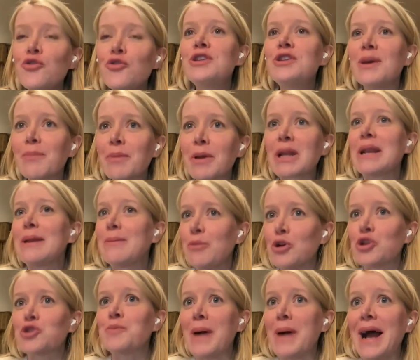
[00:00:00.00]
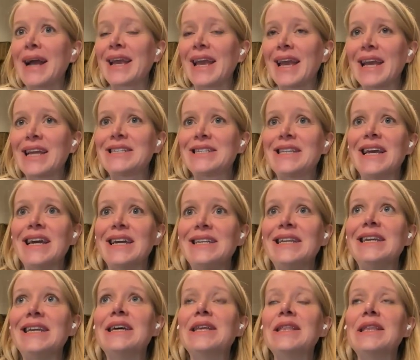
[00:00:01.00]
typically push back against the
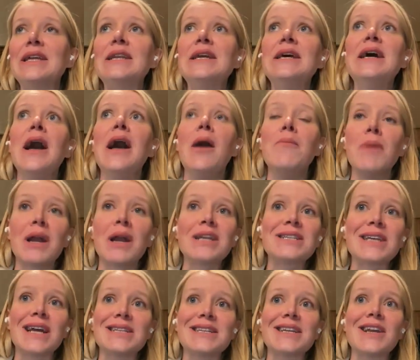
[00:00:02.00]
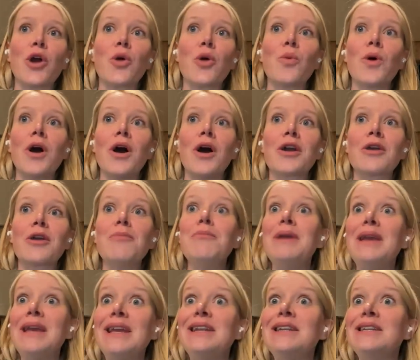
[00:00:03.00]
idea that monetizing our work
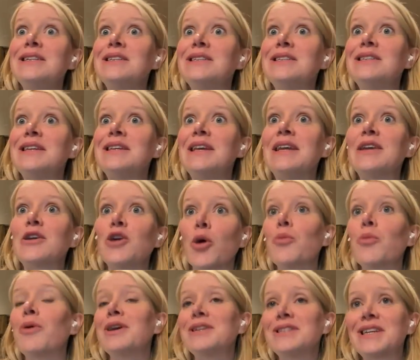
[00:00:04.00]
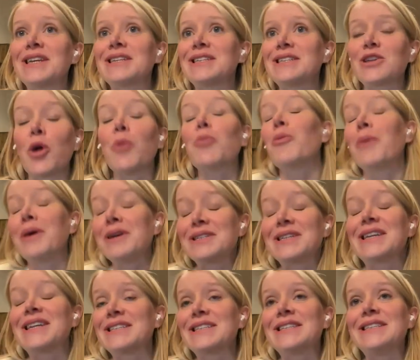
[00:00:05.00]
means compromising its
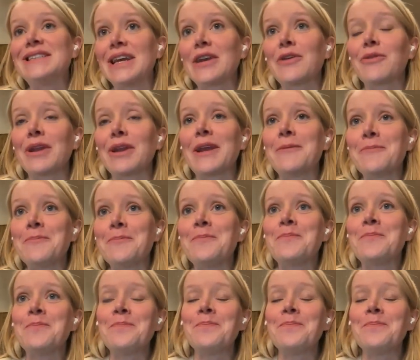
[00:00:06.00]
integrity.